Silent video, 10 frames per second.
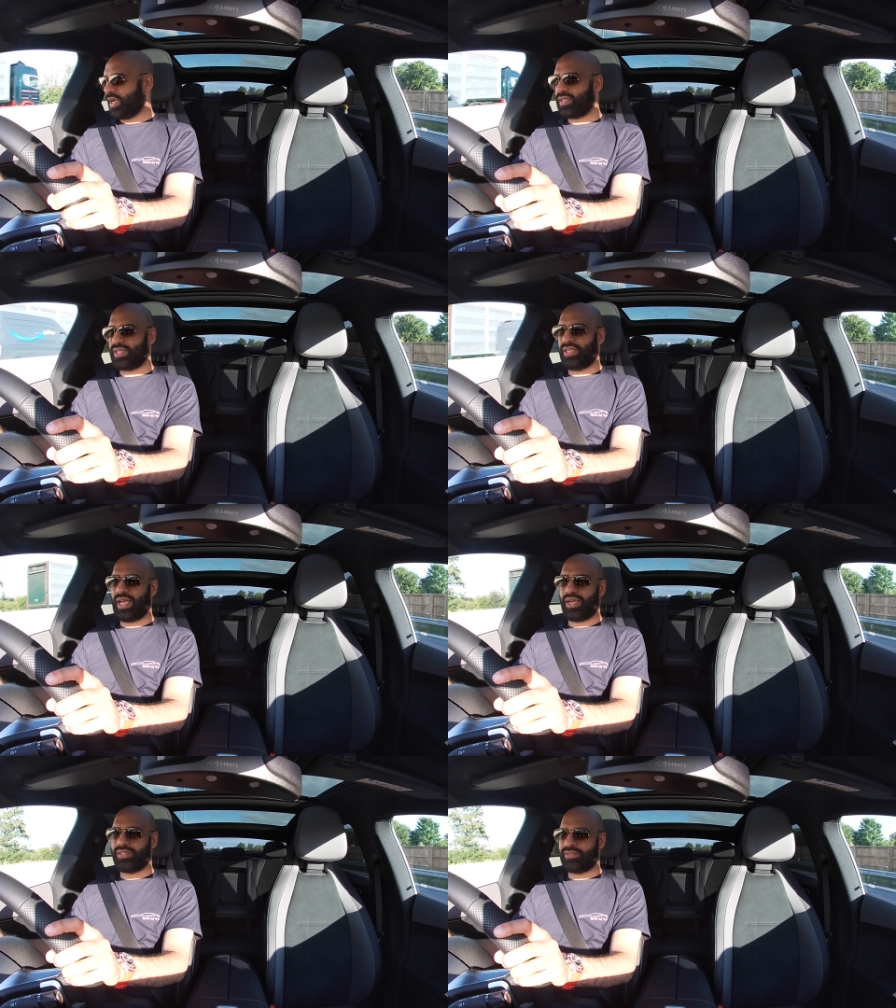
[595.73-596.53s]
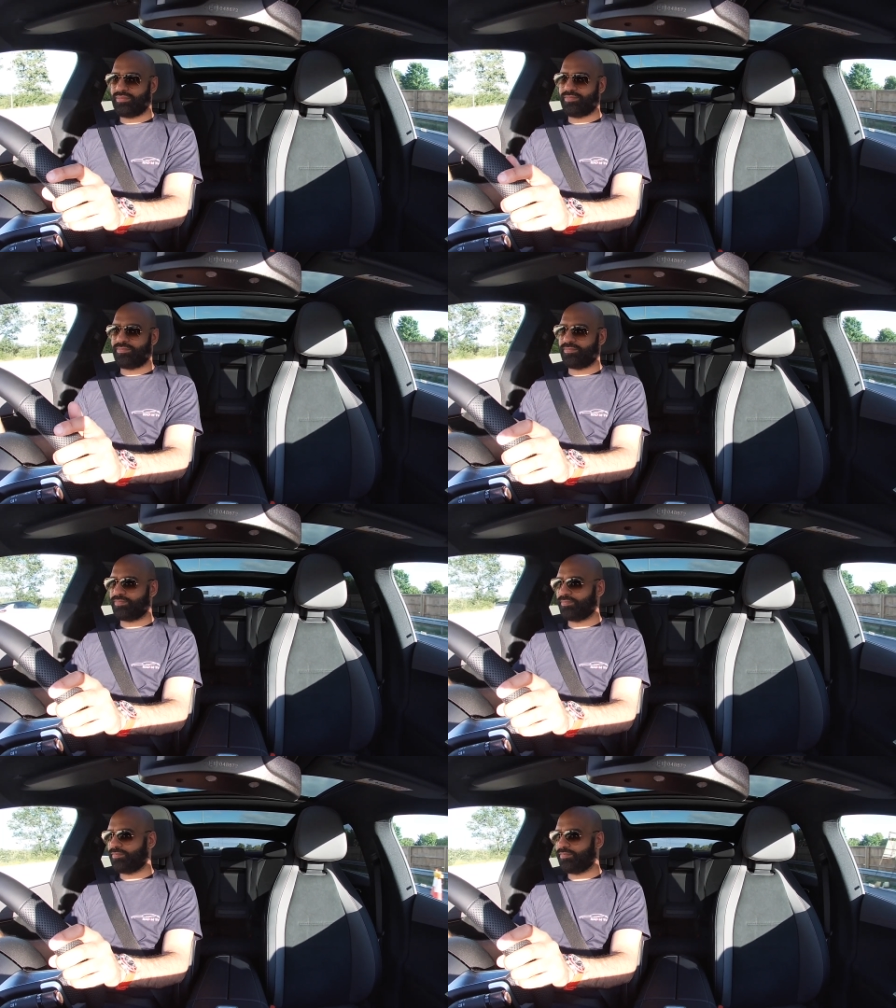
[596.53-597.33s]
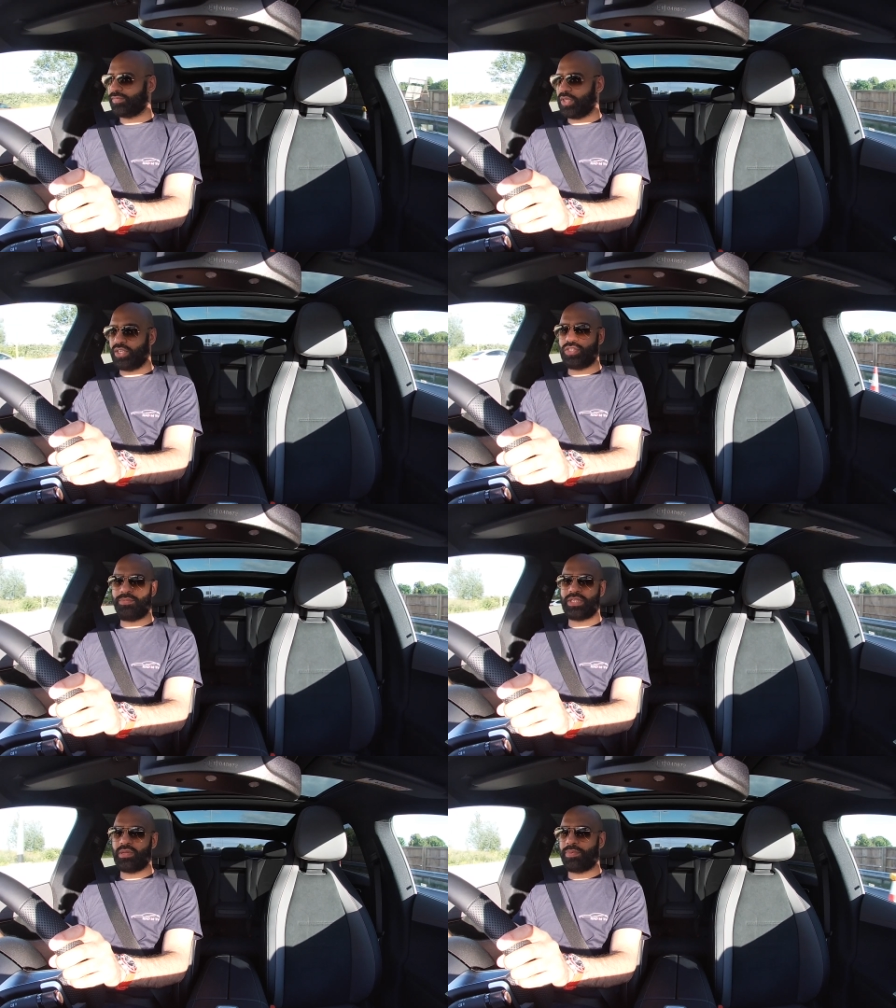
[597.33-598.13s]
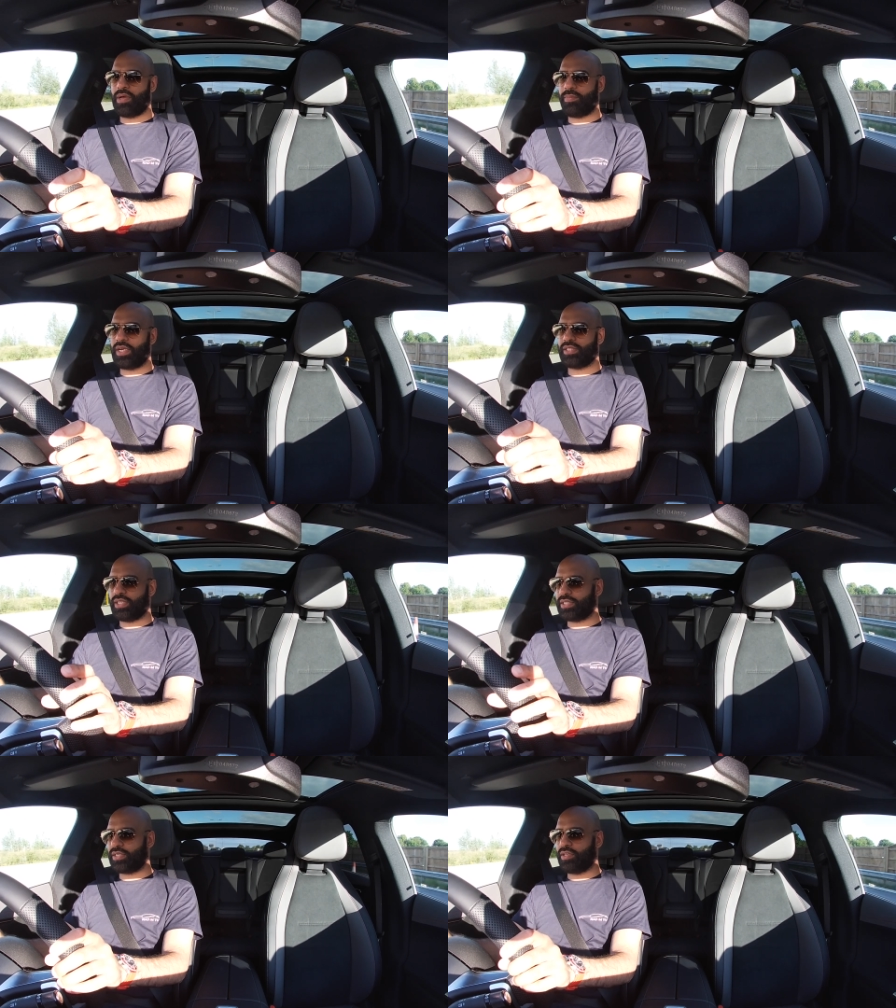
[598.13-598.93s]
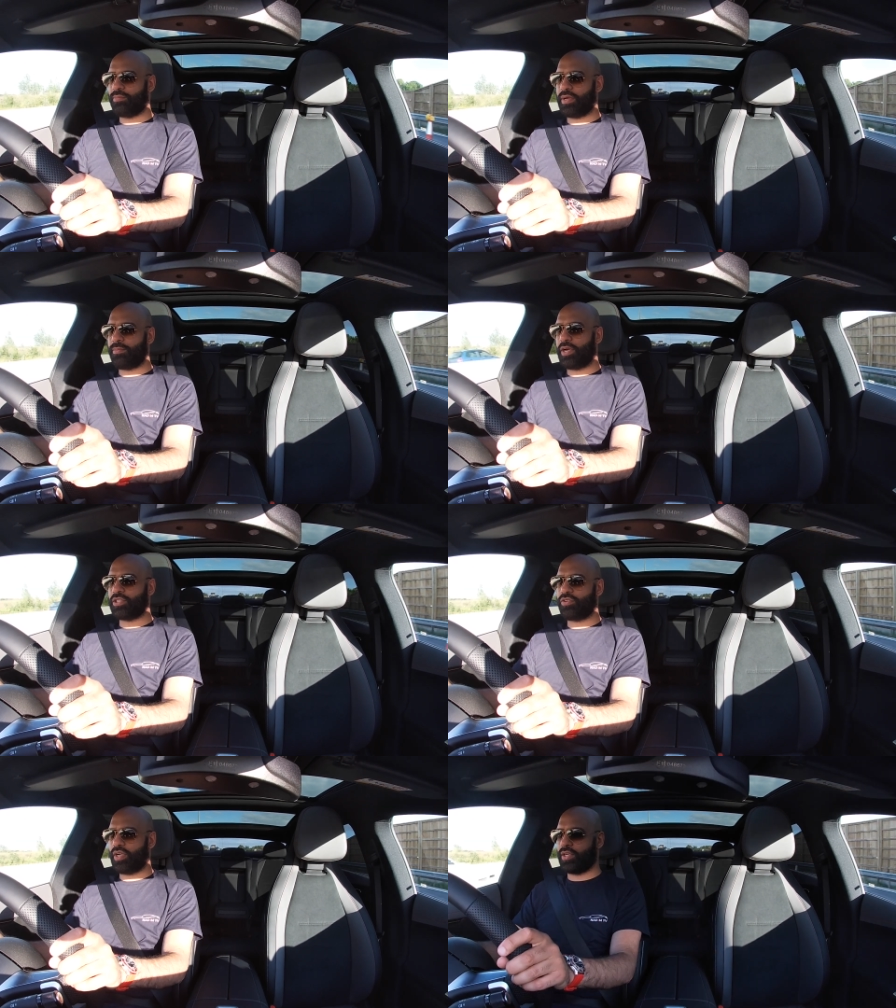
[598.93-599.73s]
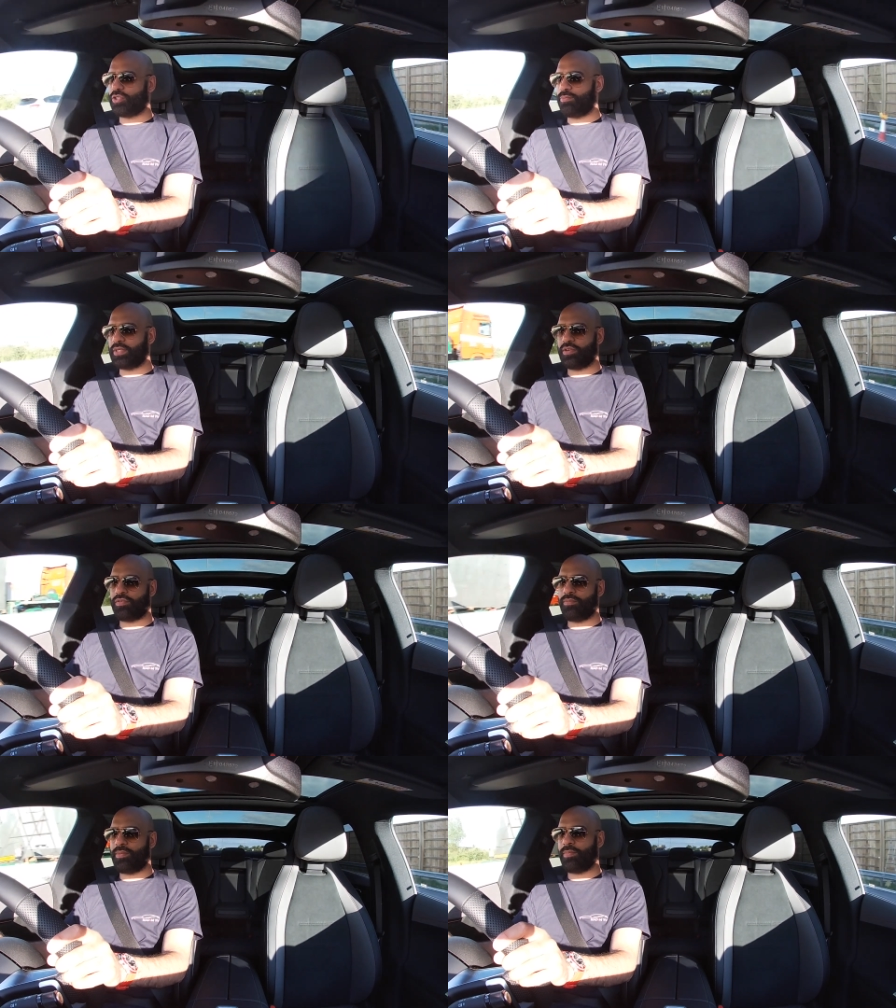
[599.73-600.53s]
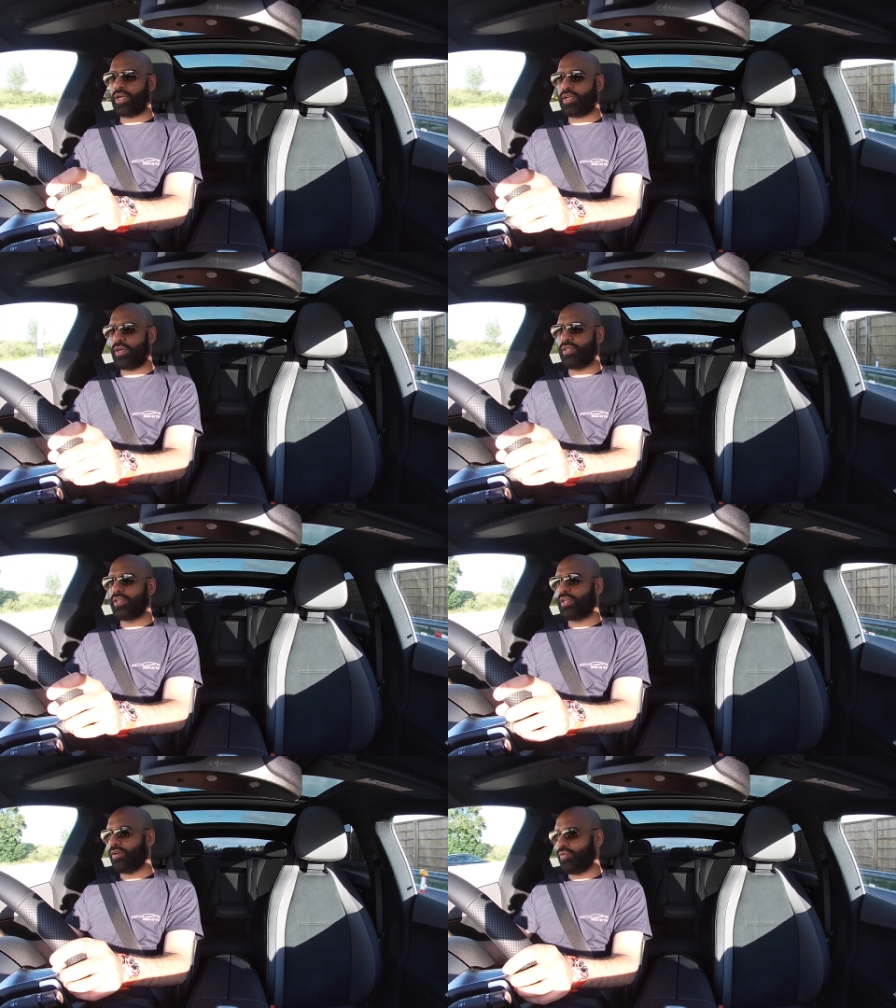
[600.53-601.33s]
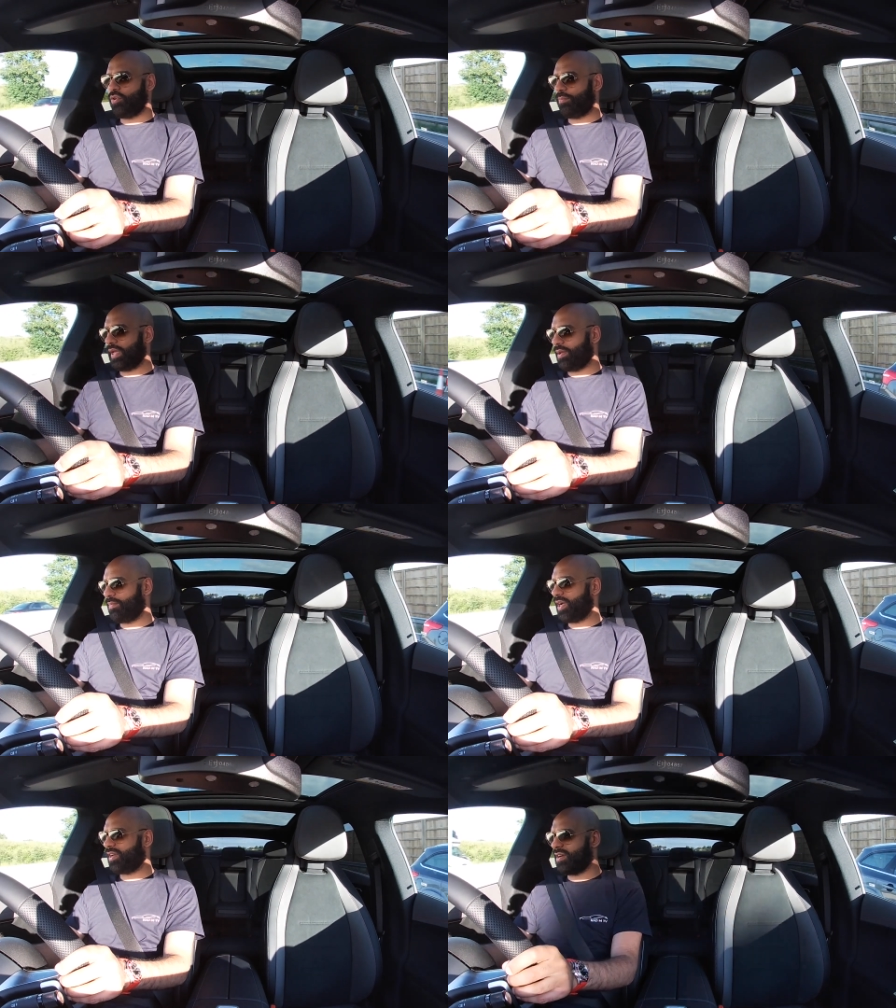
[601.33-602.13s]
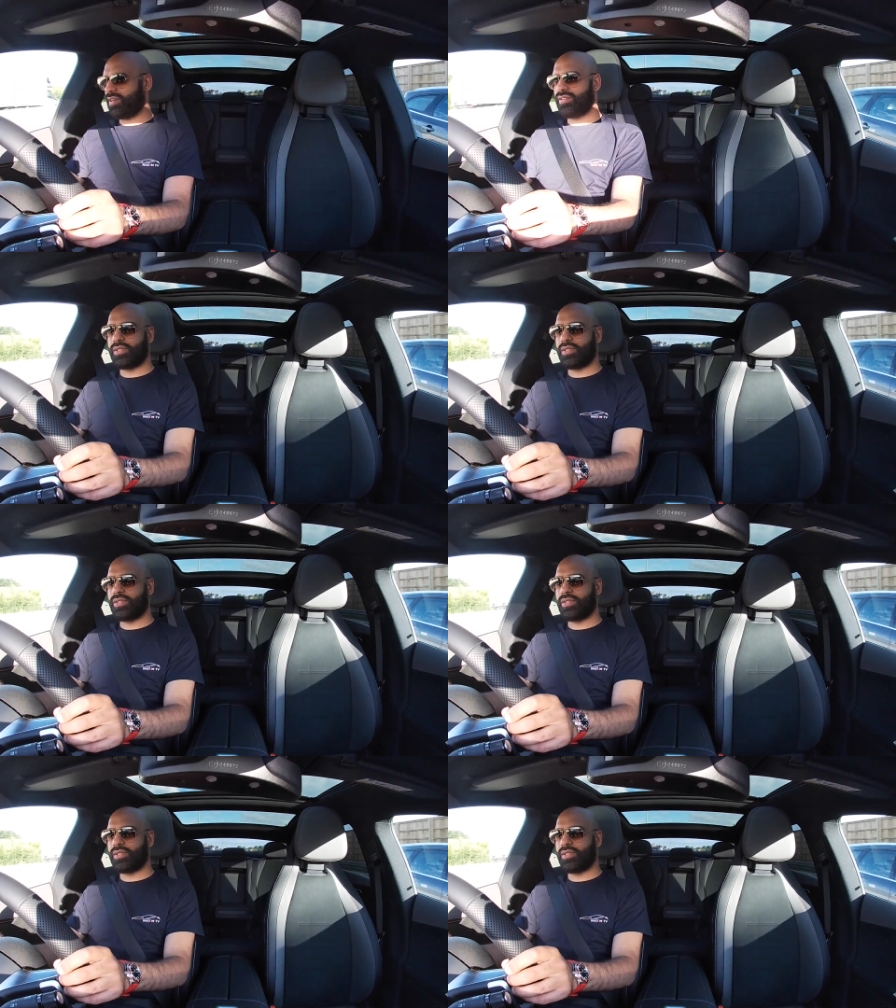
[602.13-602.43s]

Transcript: Other than that, I do miss the Burmeister. This has got the Burmeister on it. I do miss it from in my car, or not being in my car.